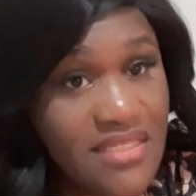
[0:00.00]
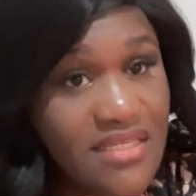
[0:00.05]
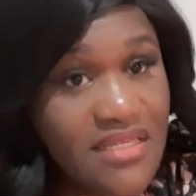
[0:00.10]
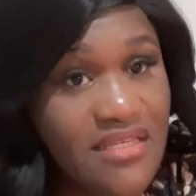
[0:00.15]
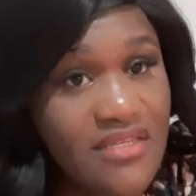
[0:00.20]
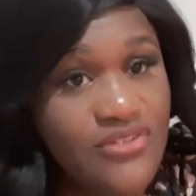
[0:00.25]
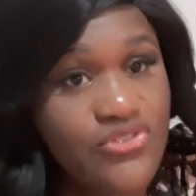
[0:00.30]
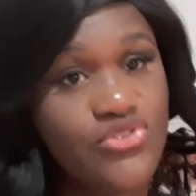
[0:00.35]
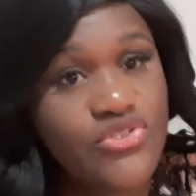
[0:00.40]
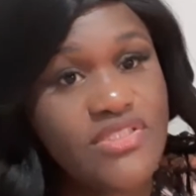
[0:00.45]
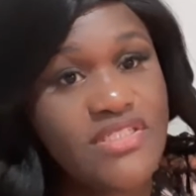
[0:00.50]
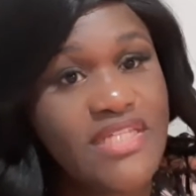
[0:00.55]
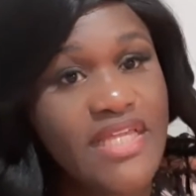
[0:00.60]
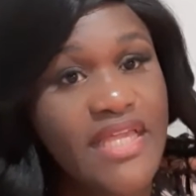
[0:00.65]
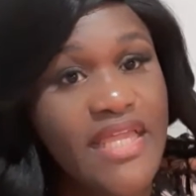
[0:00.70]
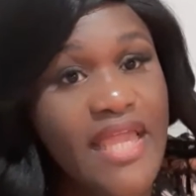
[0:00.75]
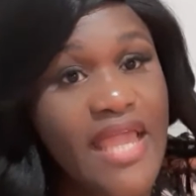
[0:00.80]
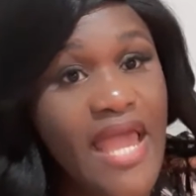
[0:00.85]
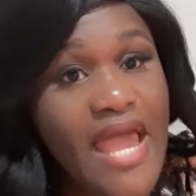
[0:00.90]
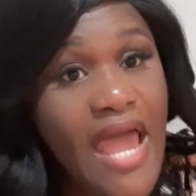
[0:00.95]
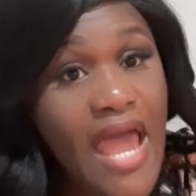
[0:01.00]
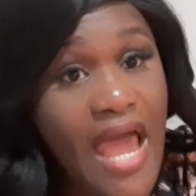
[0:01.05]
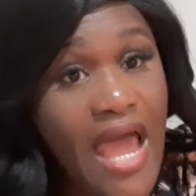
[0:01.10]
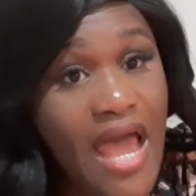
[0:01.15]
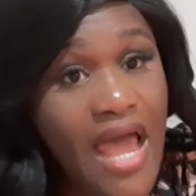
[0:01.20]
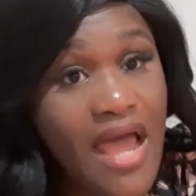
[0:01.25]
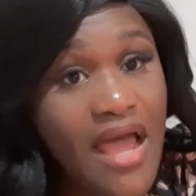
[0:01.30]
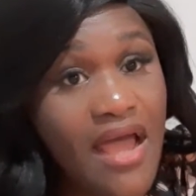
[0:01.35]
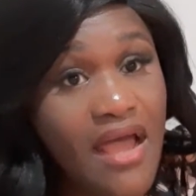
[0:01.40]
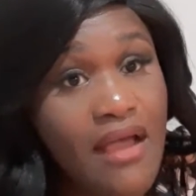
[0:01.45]
you say
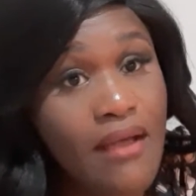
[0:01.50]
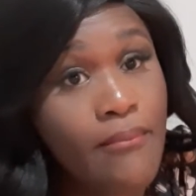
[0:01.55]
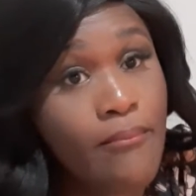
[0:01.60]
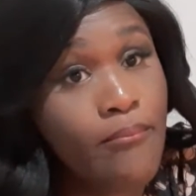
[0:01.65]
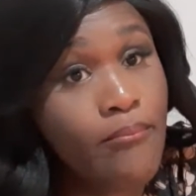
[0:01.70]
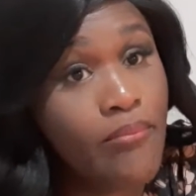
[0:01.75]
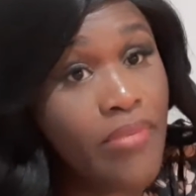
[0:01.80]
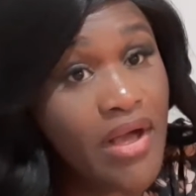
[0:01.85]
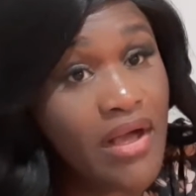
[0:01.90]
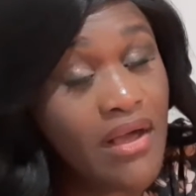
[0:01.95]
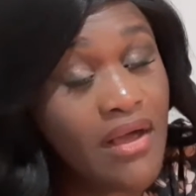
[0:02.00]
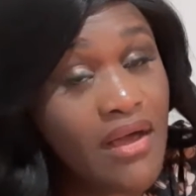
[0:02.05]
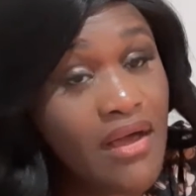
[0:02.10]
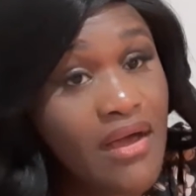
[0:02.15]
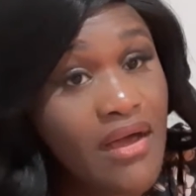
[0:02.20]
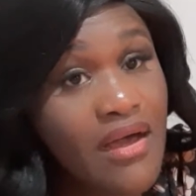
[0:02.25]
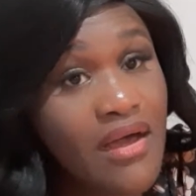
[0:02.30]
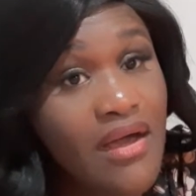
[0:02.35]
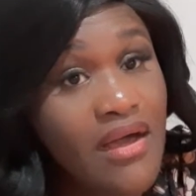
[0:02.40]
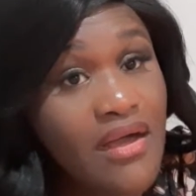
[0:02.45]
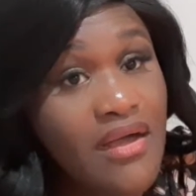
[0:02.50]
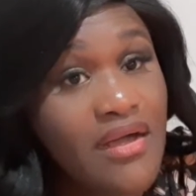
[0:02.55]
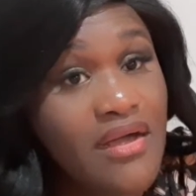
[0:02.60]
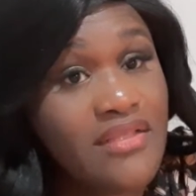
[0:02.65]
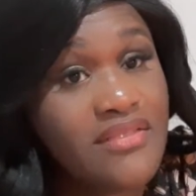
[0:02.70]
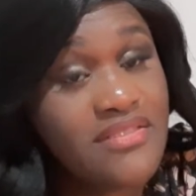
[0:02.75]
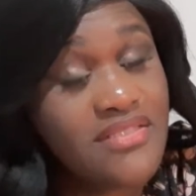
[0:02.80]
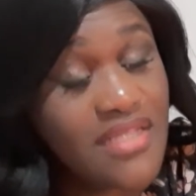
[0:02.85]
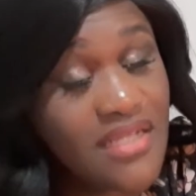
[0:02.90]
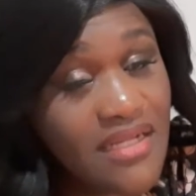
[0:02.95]

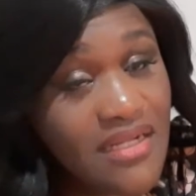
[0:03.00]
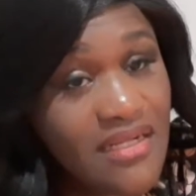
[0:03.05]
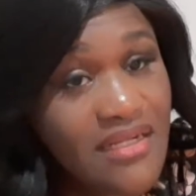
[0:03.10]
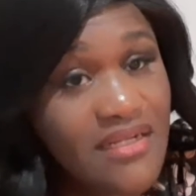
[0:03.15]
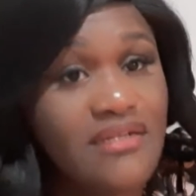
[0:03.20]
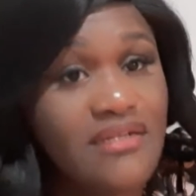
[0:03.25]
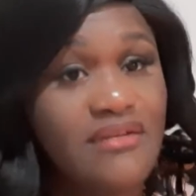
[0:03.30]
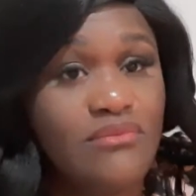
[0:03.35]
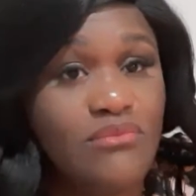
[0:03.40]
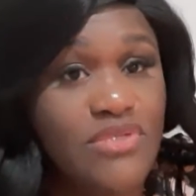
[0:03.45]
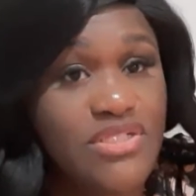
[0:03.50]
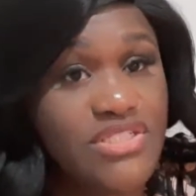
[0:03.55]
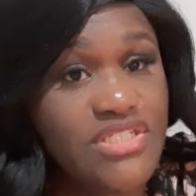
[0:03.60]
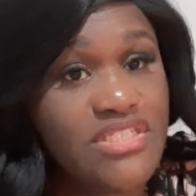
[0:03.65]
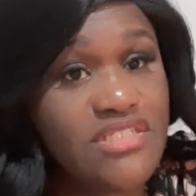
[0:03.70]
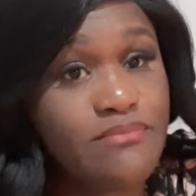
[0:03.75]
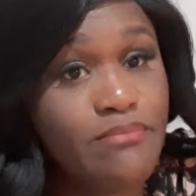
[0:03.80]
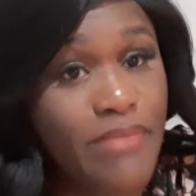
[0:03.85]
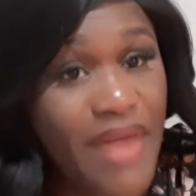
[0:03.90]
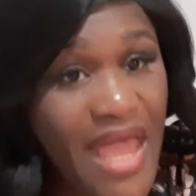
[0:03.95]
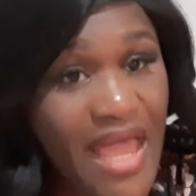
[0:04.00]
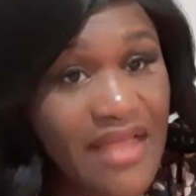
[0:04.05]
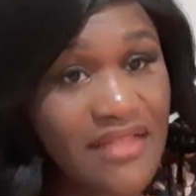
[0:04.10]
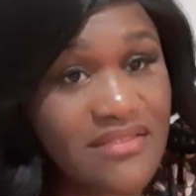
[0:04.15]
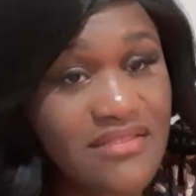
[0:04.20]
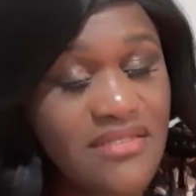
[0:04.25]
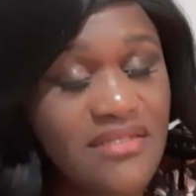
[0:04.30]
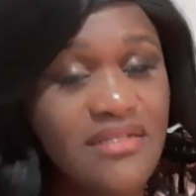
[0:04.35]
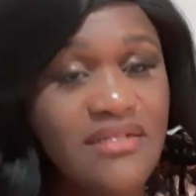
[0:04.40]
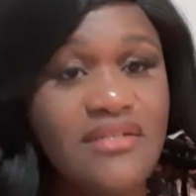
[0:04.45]
A-B-T, which is
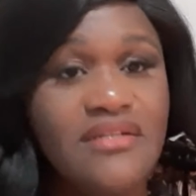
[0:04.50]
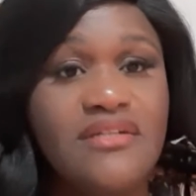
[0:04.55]
bat.